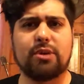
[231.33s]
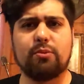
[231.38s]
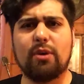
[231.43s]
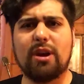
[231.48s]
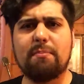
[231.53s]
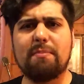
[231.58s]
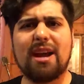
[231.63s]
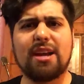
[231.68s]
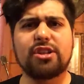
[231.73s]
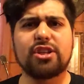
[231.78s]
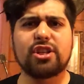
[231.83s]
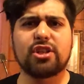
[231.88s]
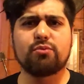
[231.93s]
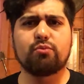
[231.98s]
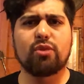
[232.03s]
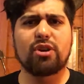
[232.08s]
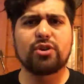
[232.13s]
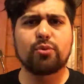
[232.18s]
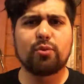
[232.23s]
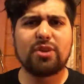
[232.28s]
and rank matches
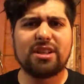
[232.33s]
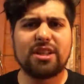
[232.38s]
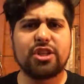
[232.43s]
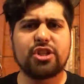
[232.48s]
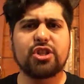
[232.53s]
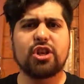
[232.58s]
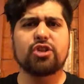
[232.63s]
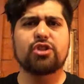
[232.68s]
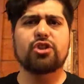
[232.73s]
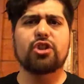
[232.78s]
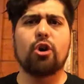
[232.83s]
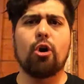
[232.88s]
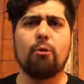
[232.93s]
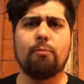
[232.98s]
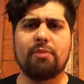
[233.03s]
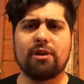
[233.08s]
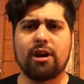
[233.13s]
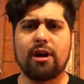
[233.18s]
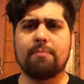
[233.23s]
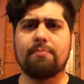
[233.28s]
is where it really starts to
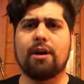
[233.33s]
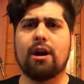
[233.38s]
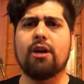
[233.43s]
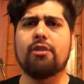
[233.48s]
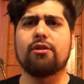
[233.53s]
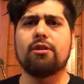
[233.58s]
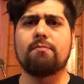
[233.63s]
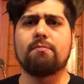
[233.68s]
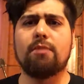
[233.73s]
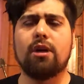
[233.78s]
open up other